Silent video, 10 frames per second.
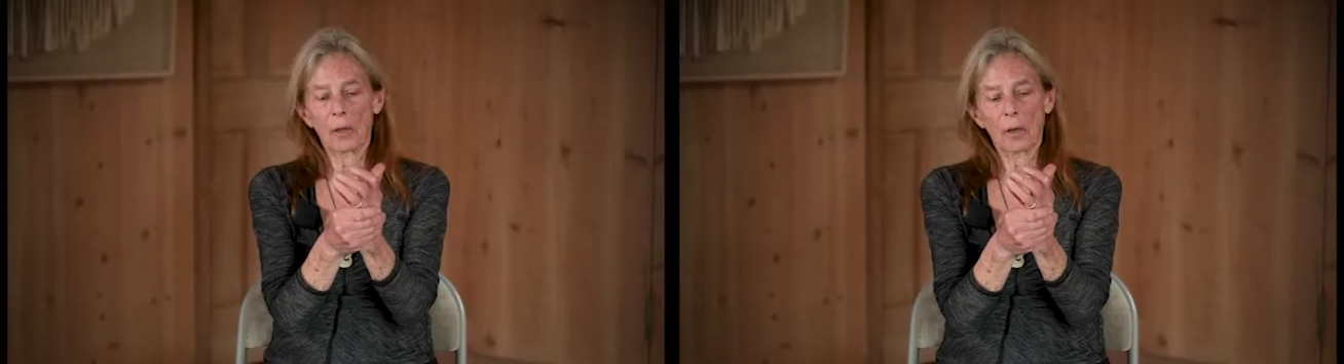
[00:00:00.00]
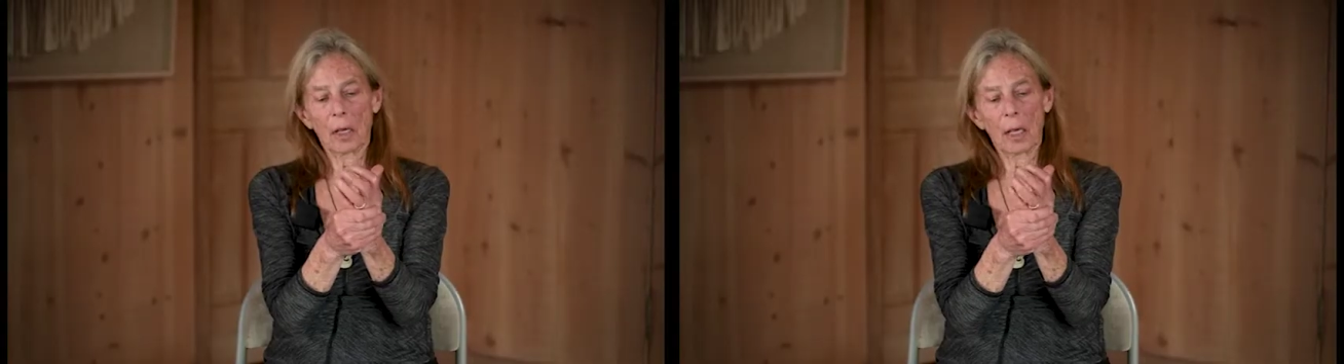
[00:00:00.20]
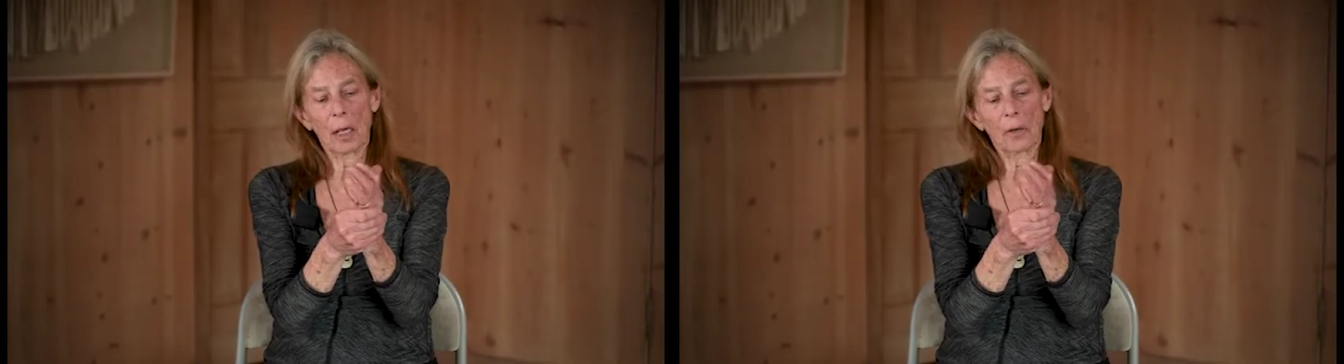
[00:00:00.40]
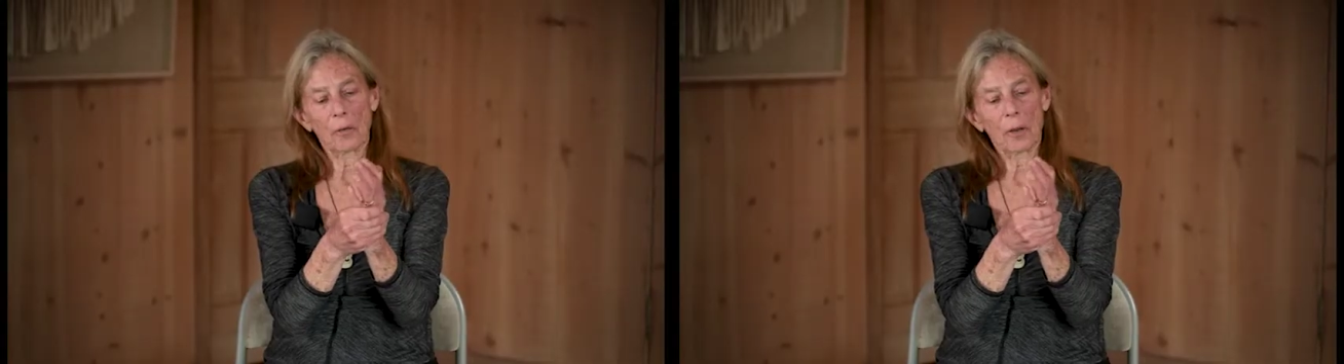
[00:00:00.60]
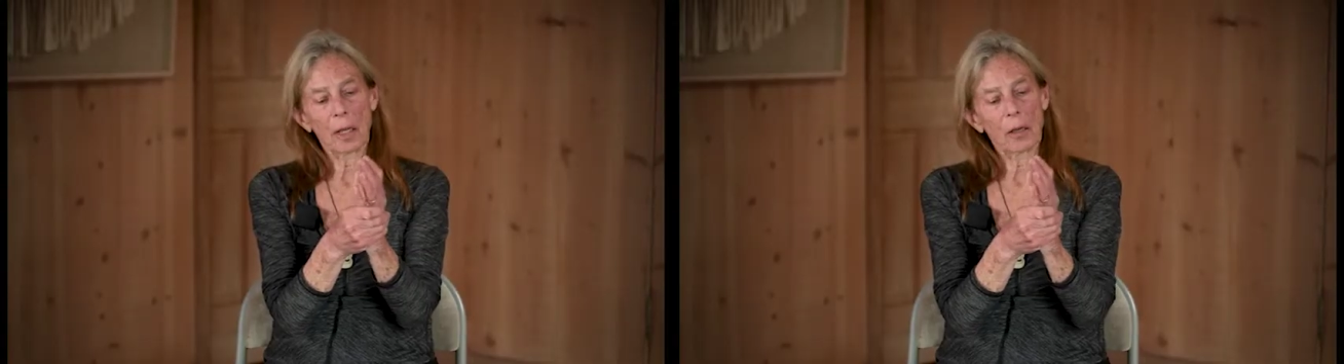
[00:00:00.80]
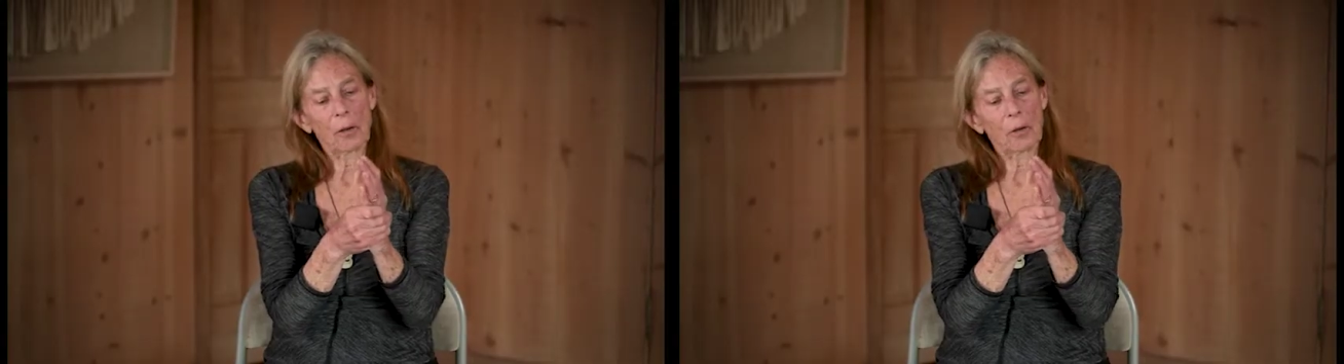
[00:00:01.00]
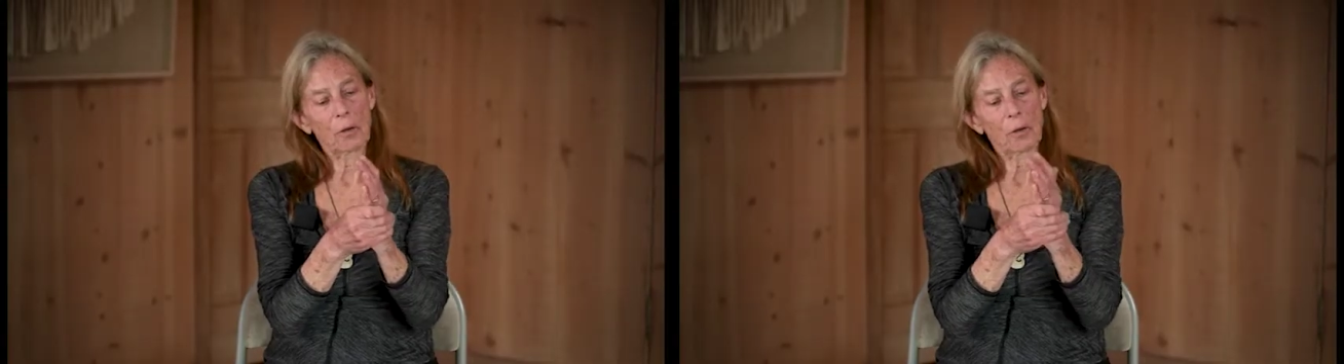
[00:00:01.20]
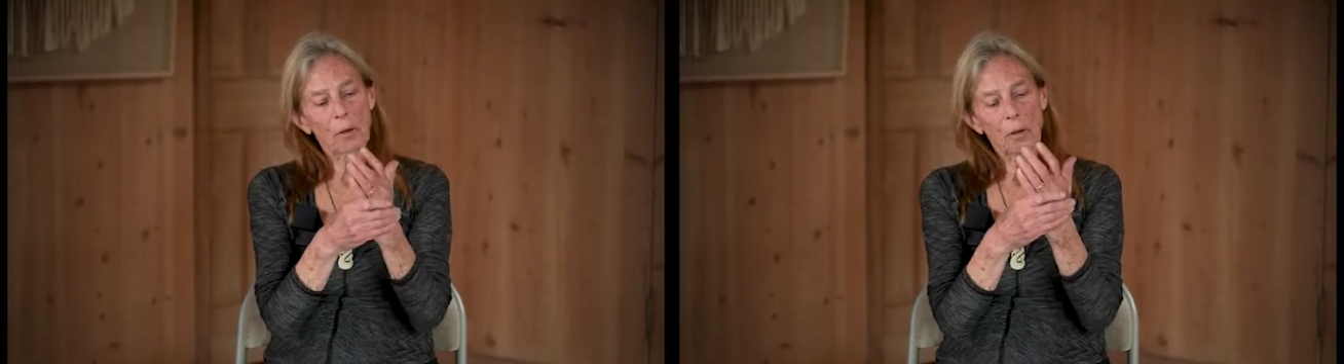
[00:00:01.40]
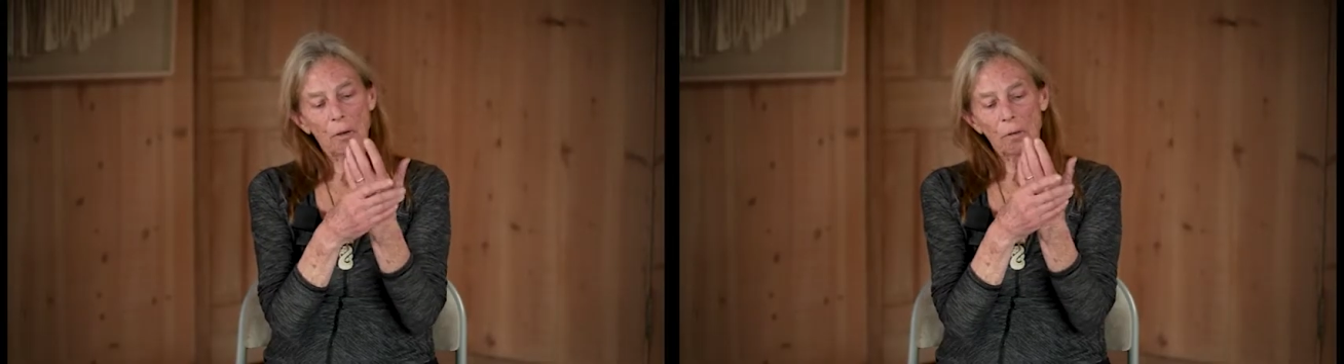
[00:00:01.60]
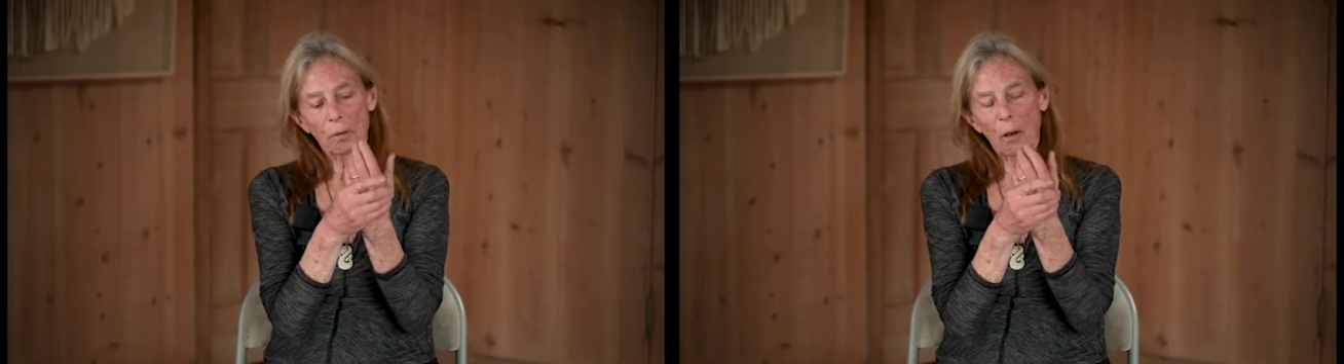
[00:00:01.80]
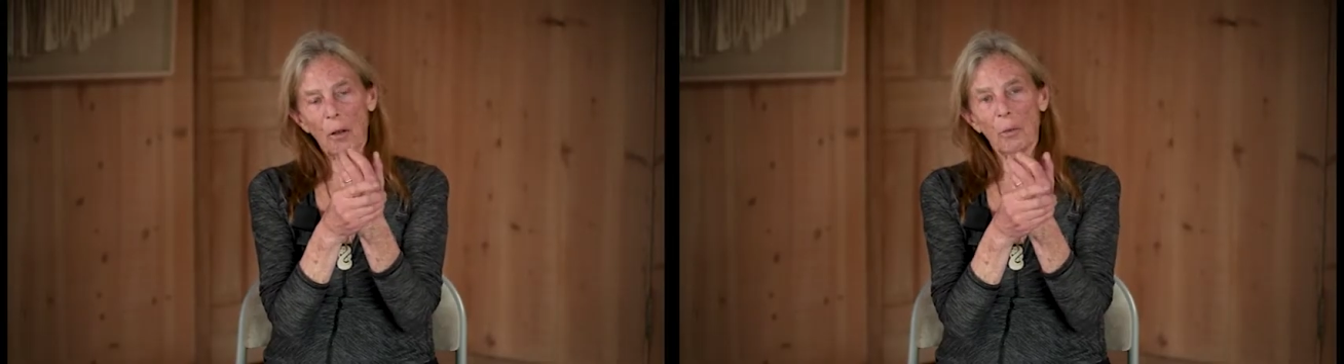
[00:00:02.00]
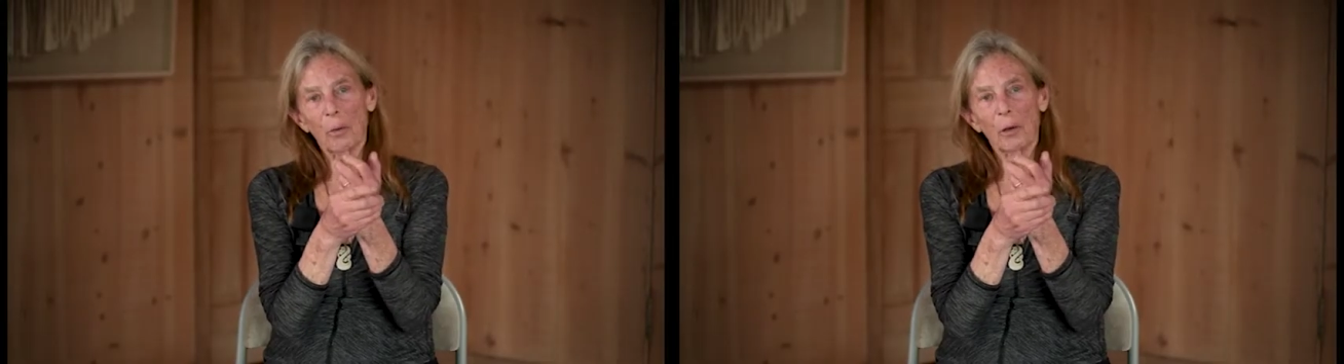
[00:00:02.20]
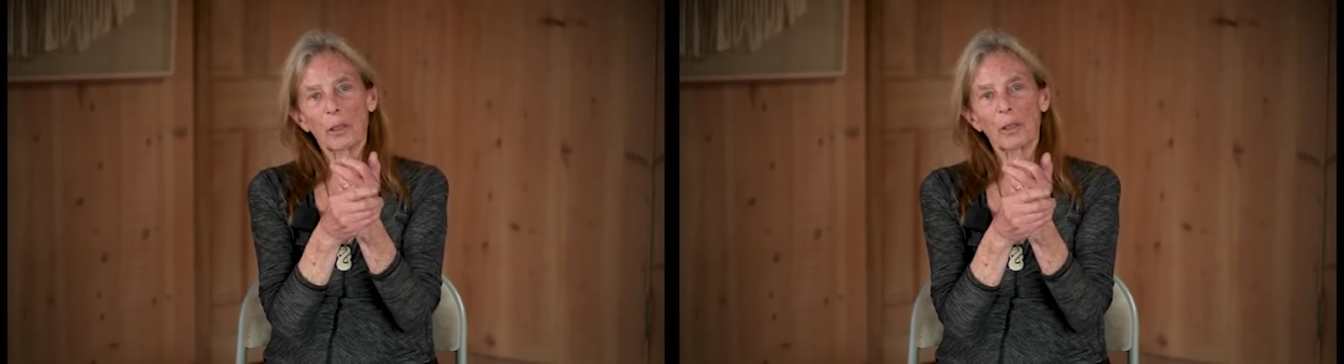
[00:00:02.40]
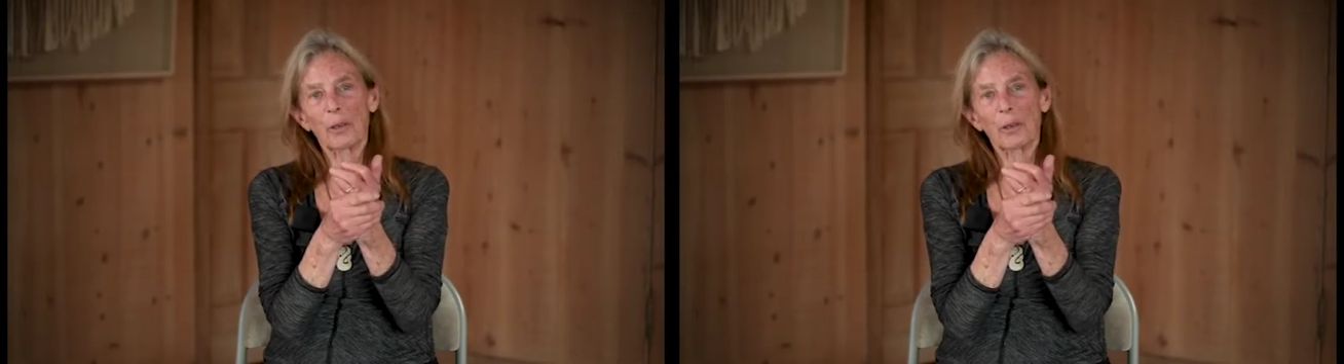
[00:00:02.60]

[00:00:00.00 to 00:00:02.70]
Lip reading: your hands, thank you for all the work you